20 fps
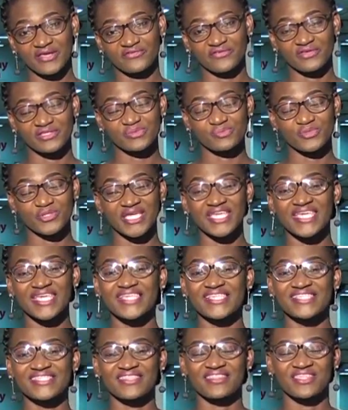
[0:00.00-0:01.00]
Facebook
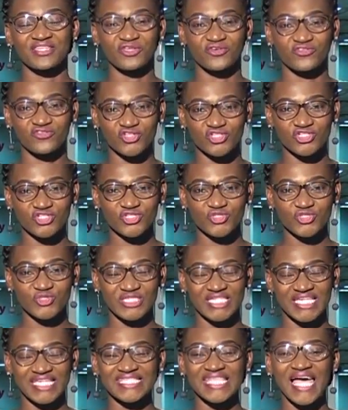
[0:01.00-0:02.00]
is The New Vision,
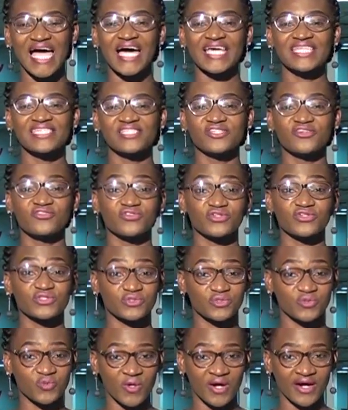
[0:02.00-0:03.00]
Twitter is at New
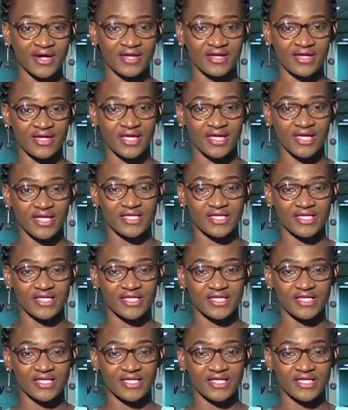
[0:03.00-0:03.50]
Vision Wire,